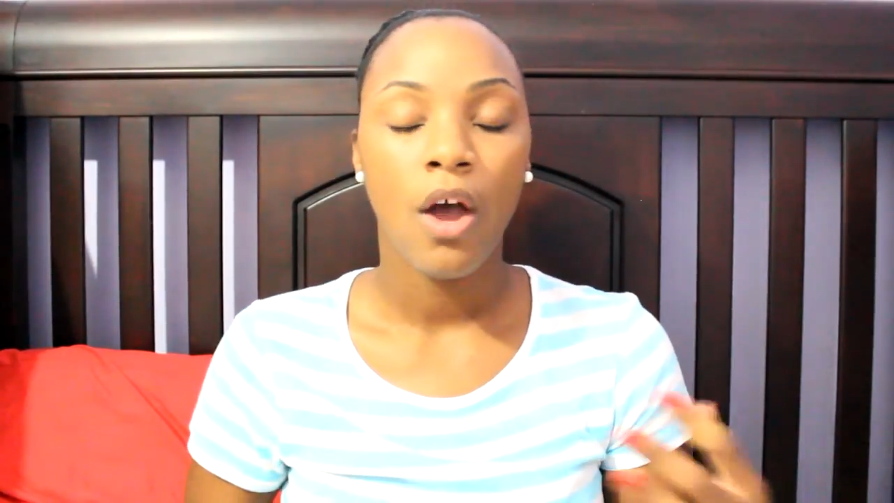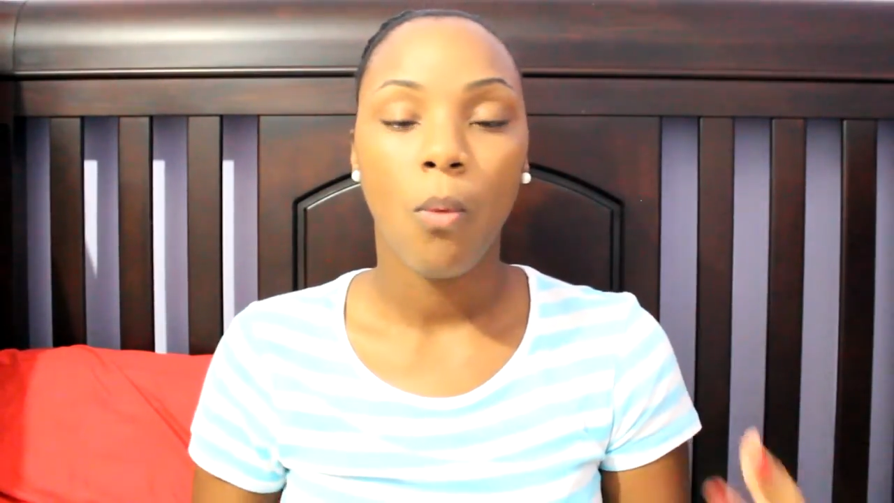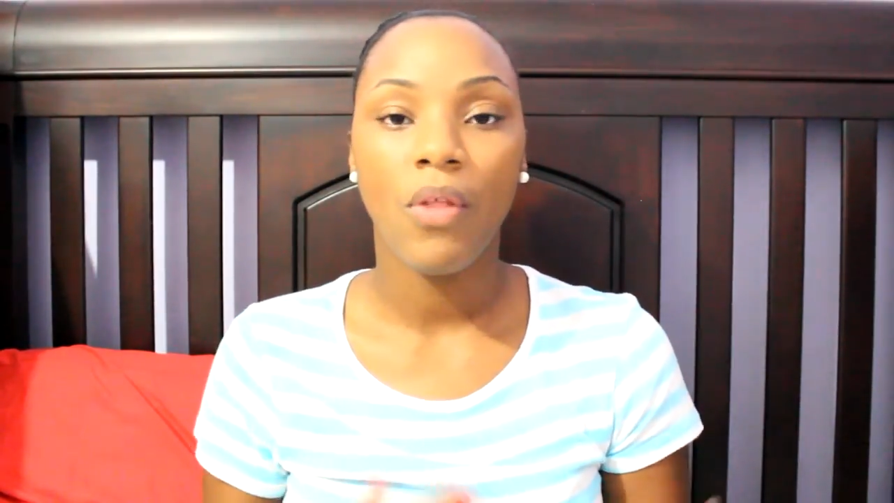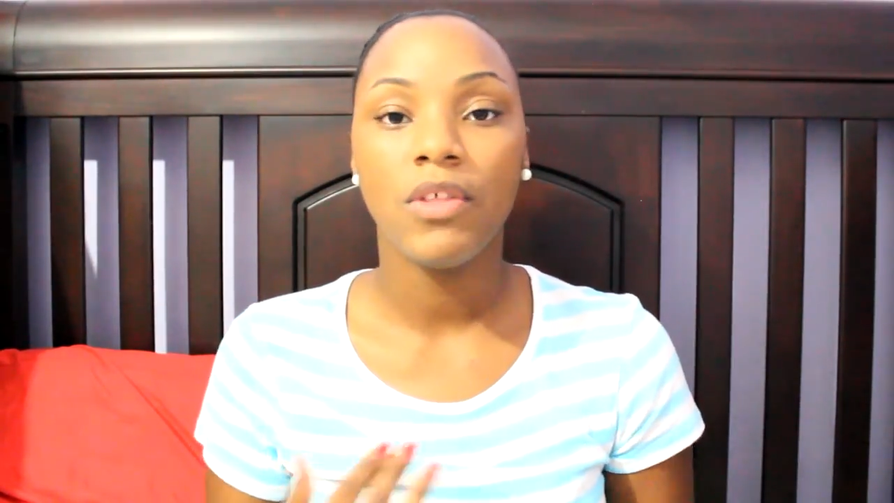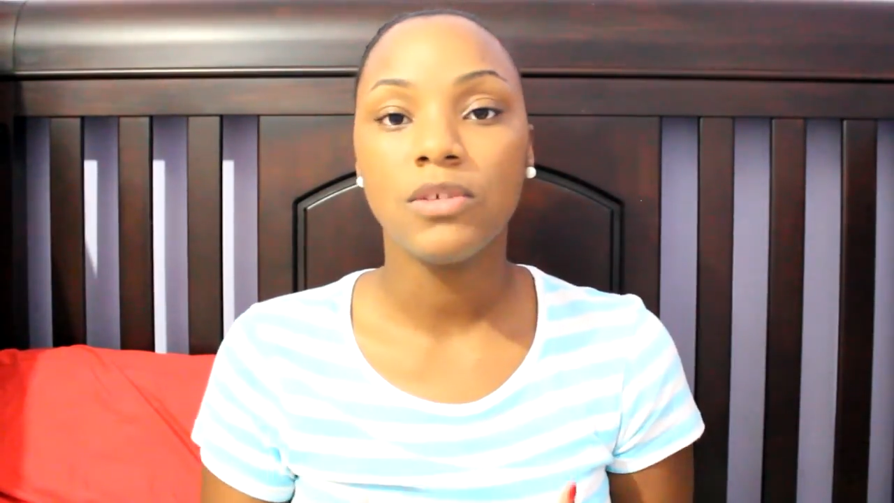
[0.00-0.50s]

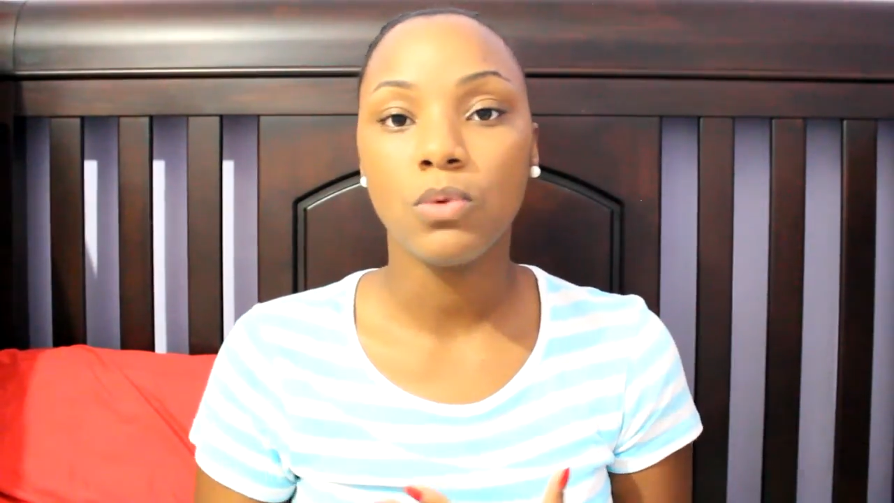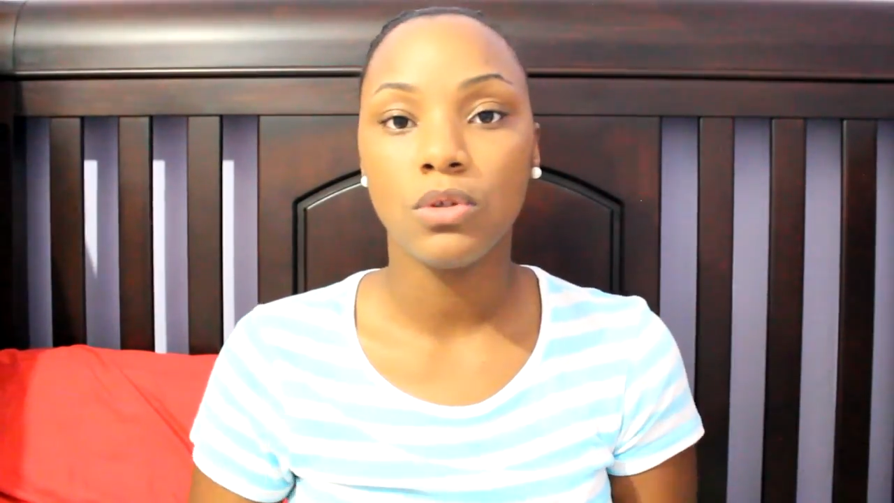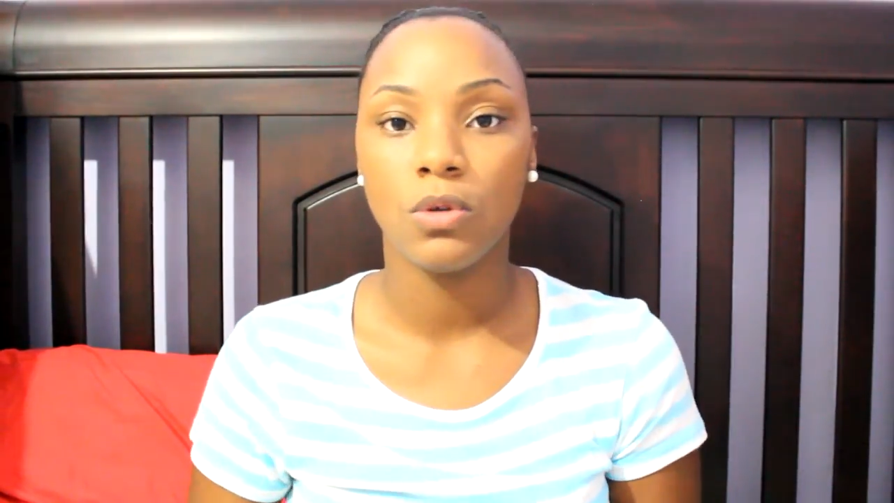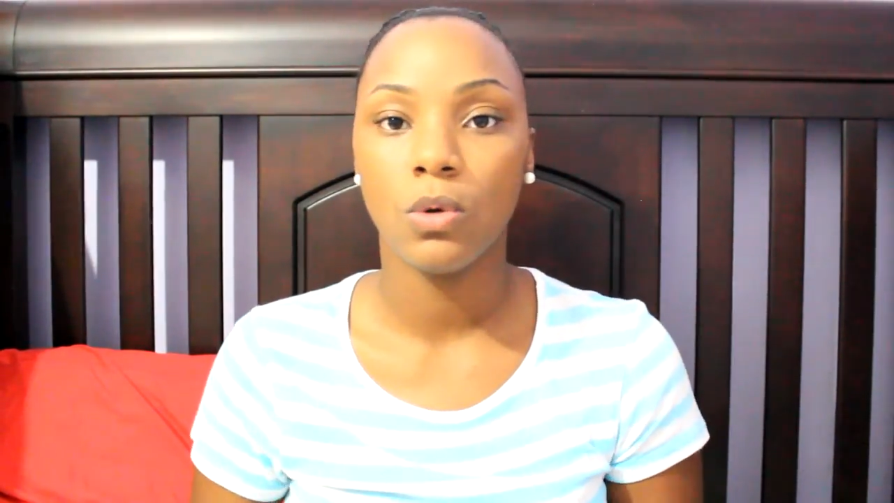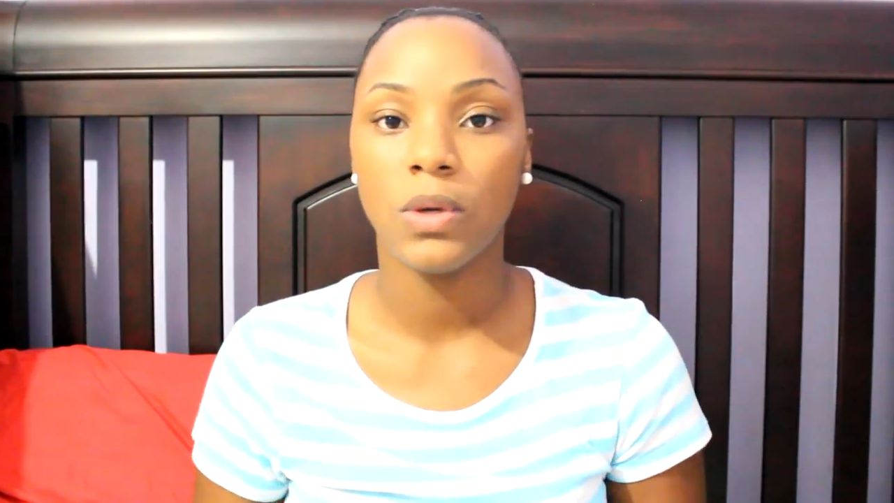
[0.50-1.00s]
What this
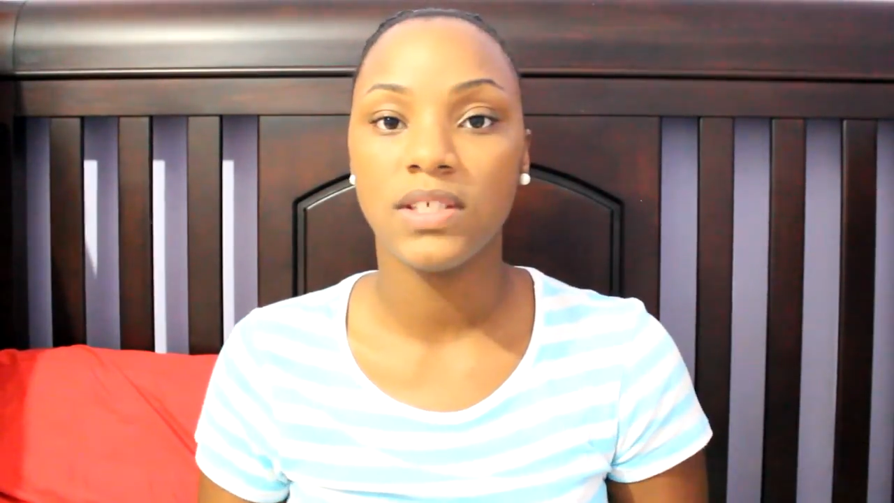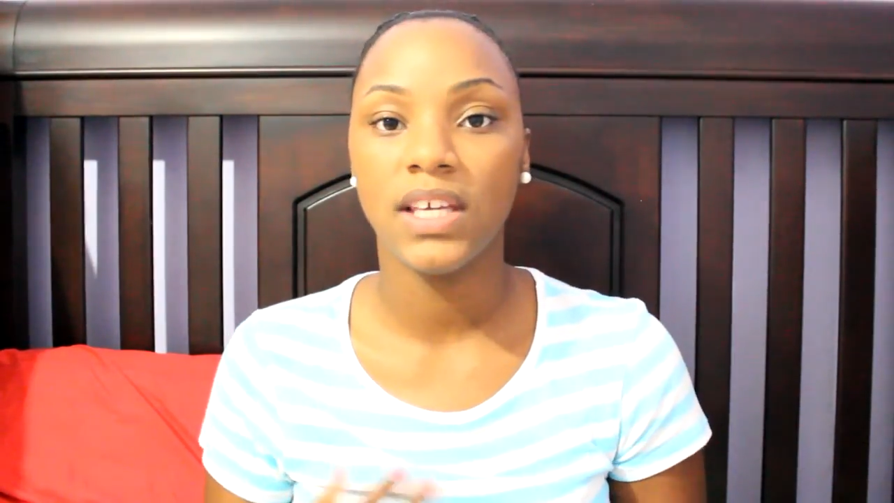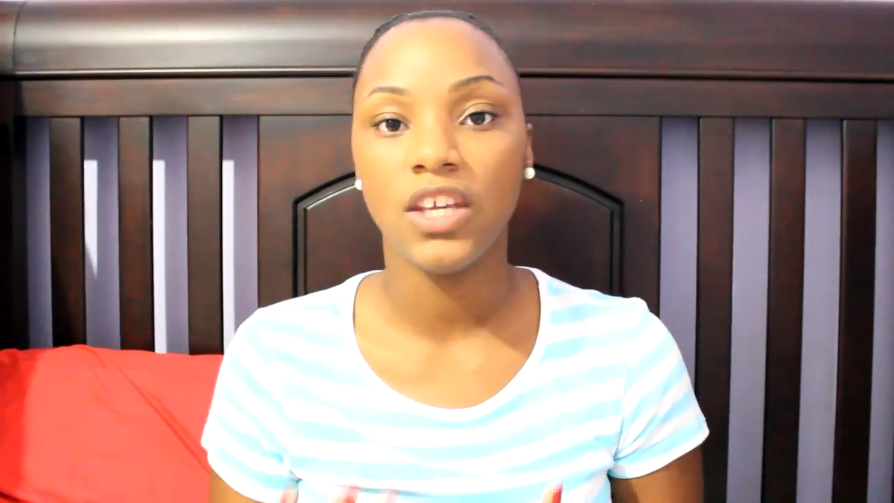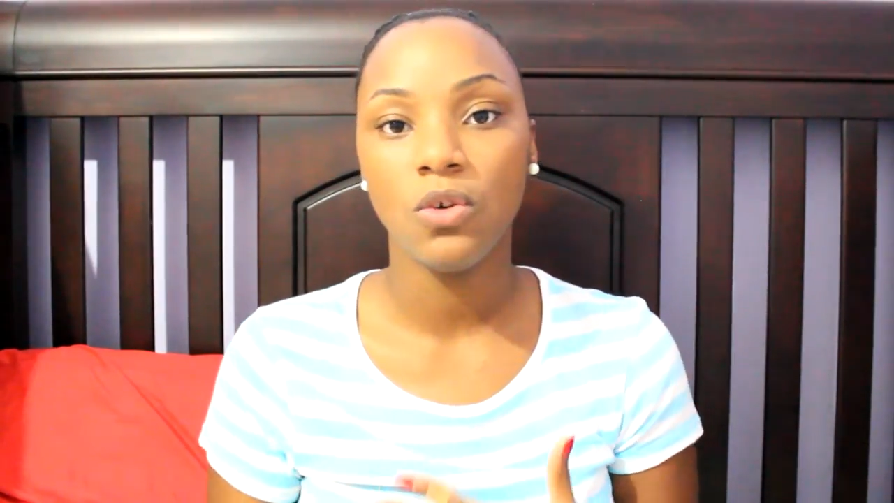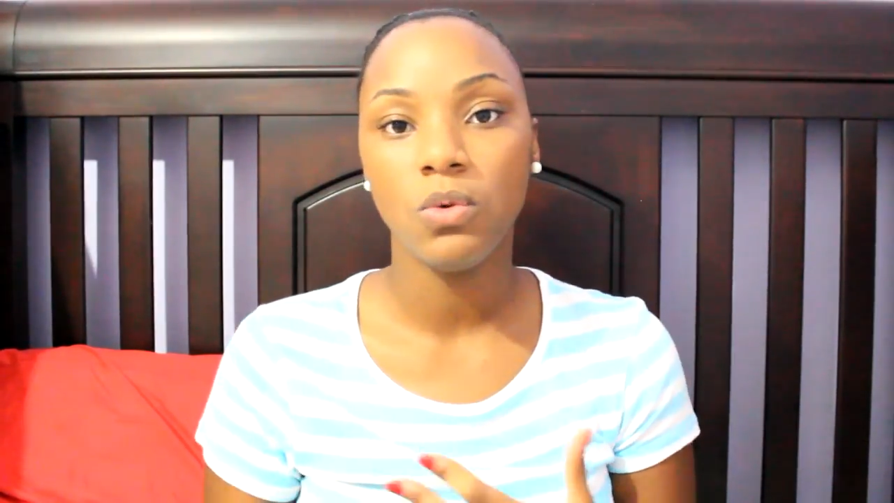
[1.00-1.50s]
would do is
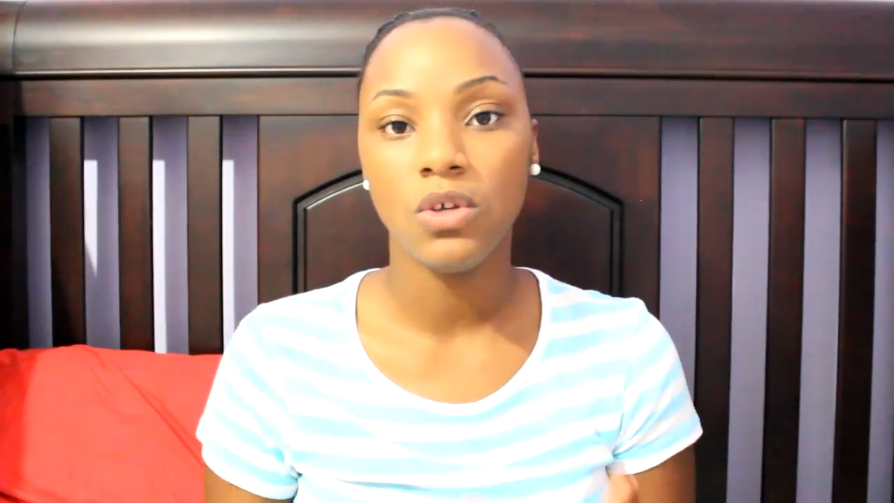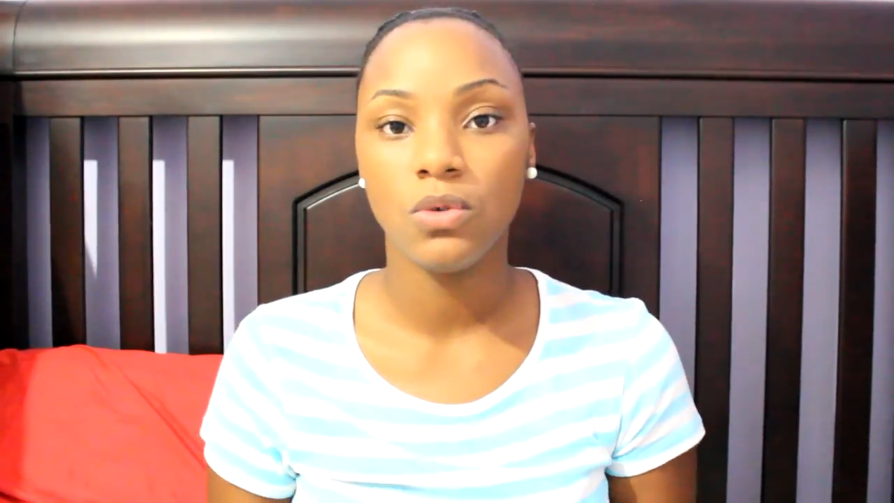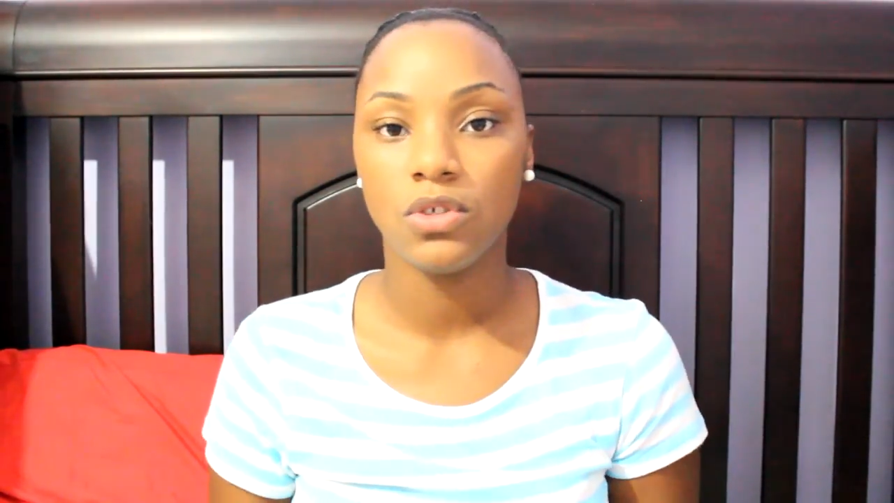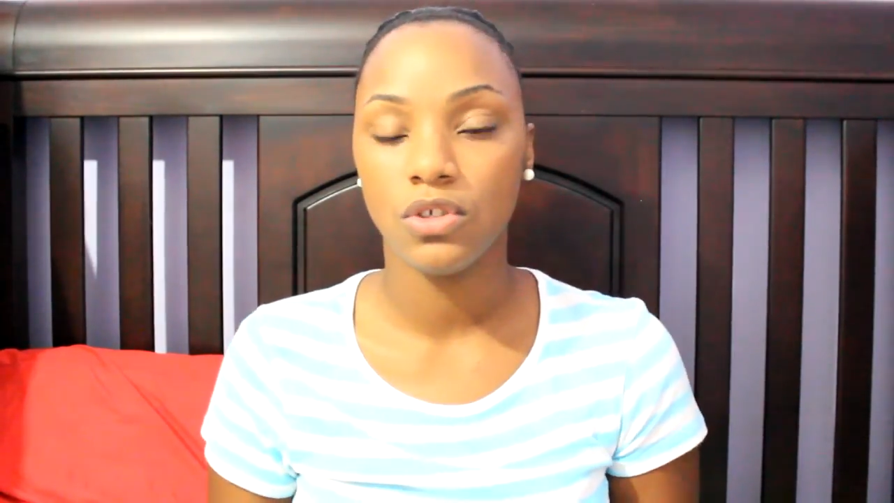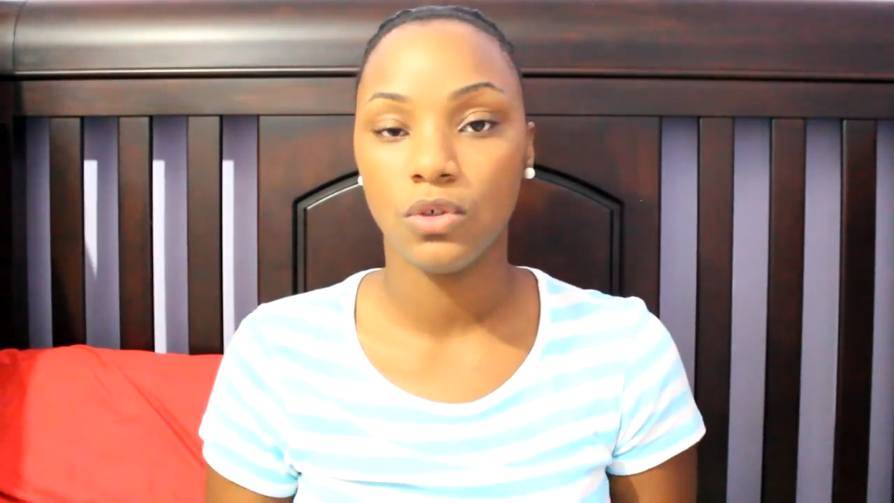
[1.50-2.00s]
get you
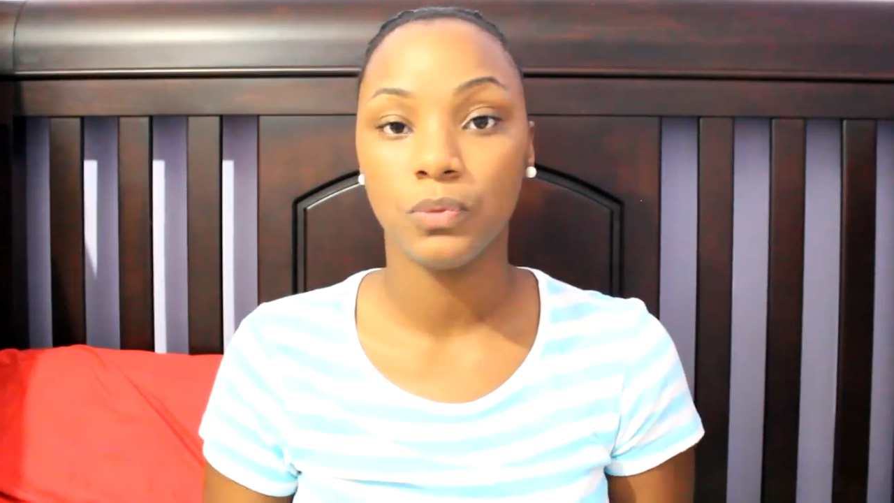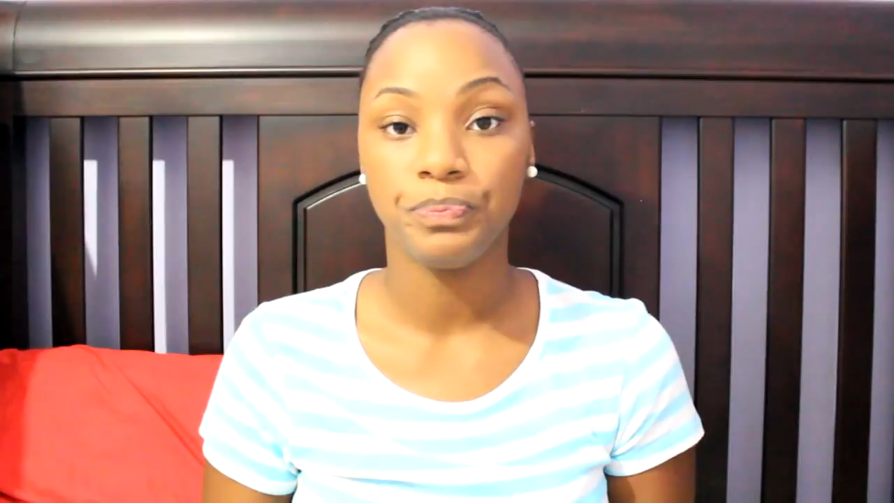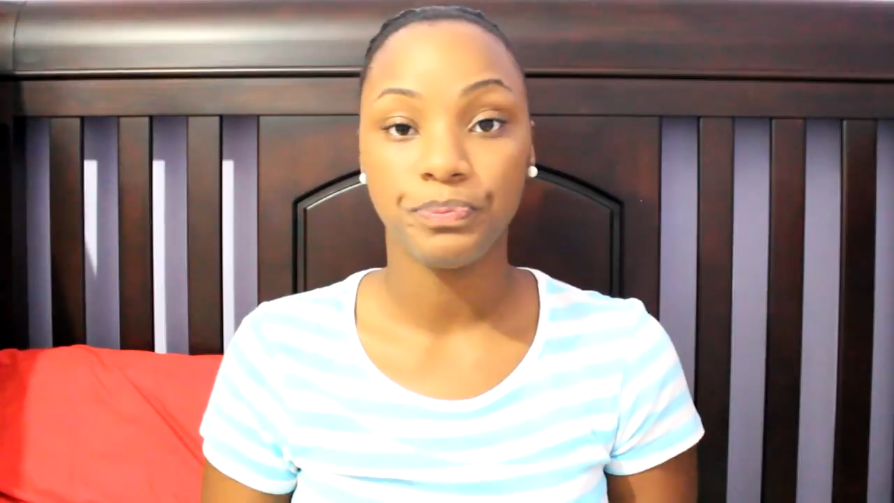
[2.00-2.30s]
used to